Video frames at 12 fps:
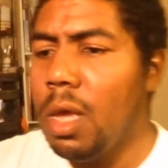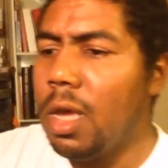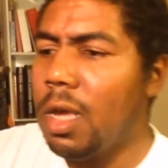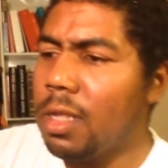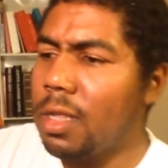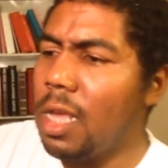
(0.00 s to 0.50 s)

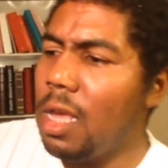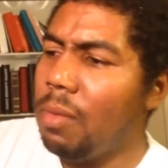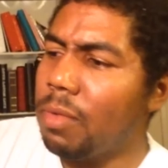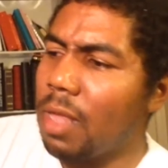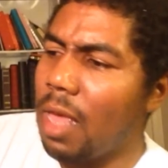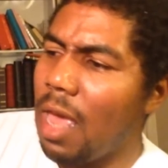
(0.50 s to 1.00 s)
It
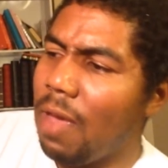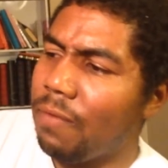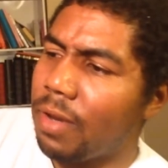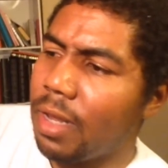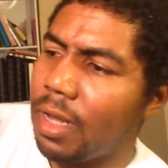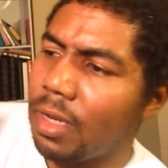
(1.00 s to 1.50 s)
seems
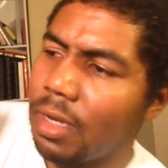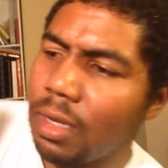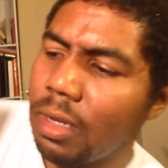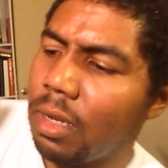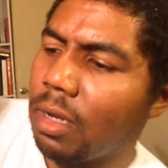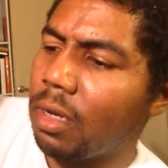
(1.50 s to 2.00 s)
evident,
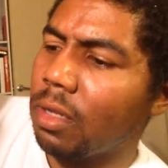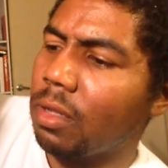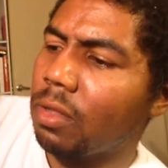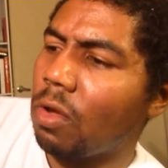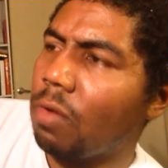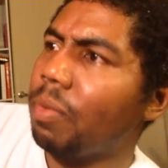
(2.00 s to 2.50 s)
and this
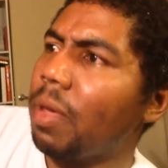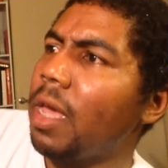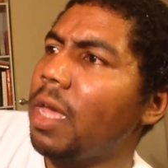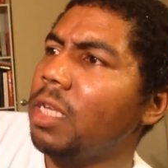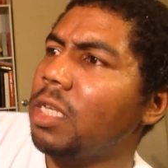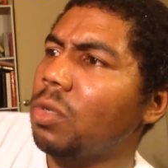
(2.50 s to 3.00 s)
is on
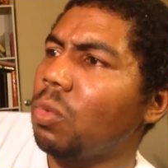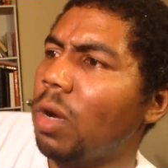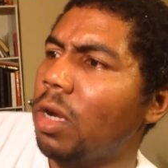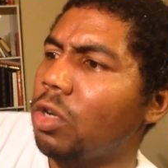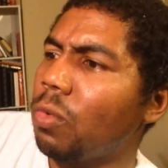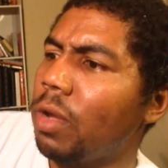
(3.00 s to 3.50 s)
page
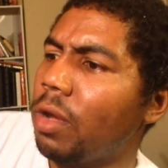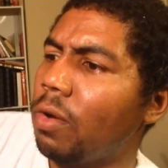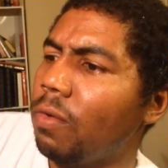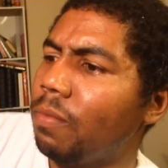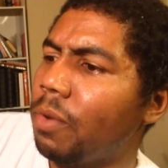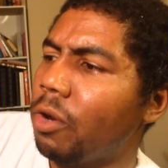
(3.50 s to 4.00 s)

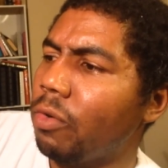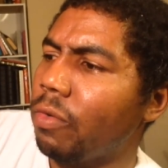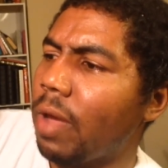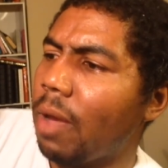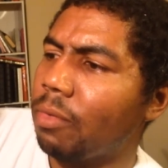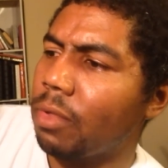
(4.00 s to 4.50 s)
112,
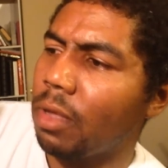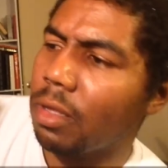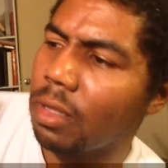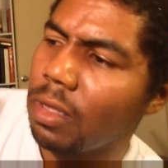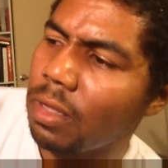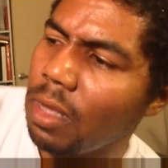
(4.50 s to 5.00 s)
paragraph 6.
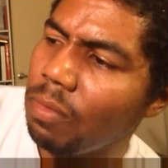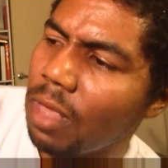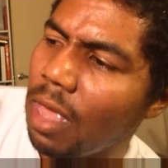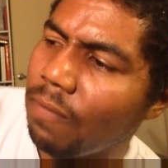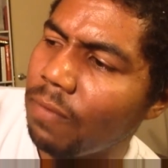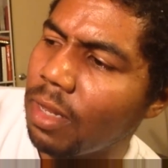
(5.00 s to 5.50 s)
It seems
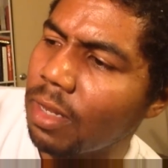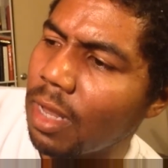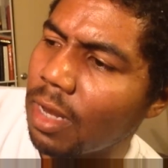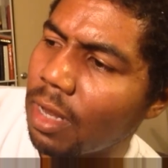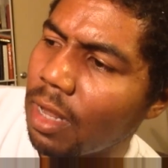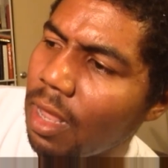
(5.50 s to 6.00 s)
evident
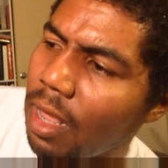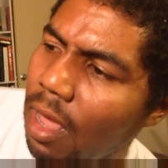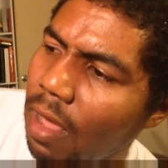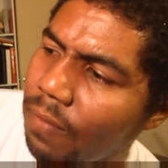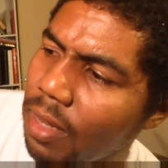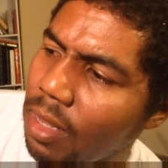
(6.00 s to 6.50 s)
that the
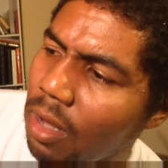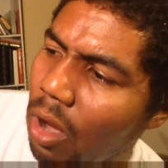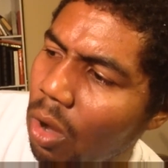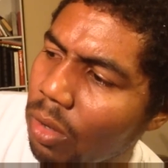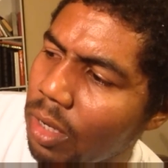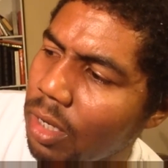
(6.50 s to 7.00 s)
heavenly
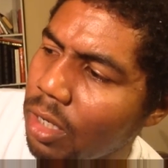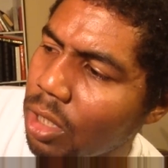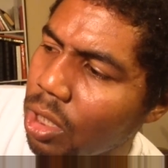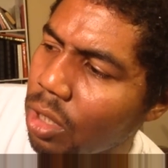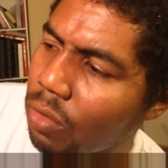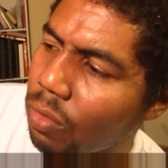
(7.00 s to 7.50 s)
calling in
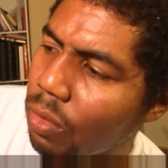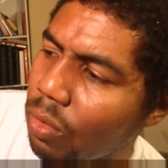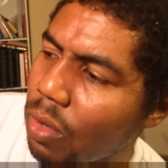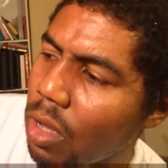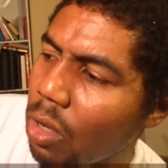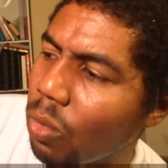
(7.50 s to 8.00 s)
general
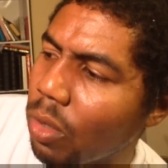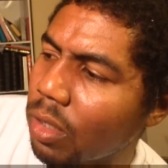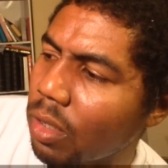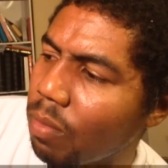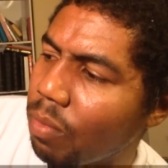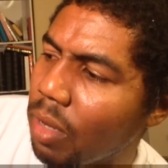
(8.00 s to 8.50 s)
was
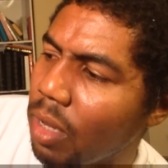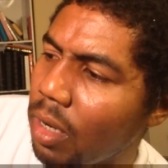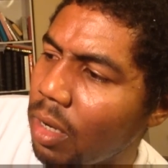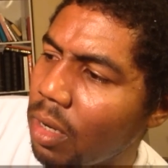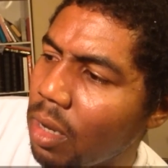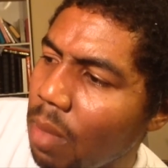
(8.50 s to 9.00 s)

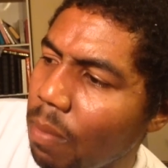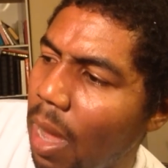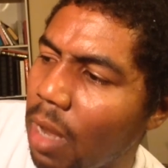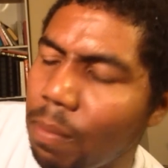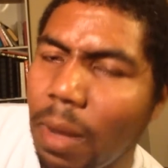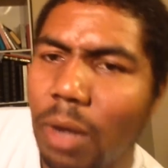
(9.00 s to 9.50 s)
completed
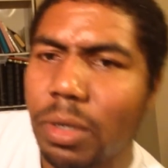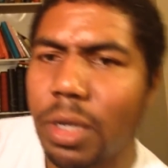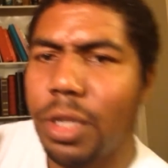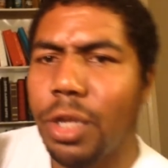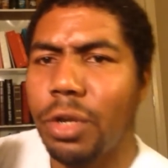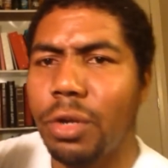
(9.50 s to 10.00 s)
by about the
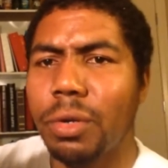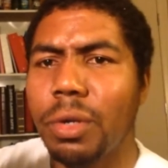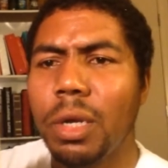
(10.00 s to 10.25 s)
year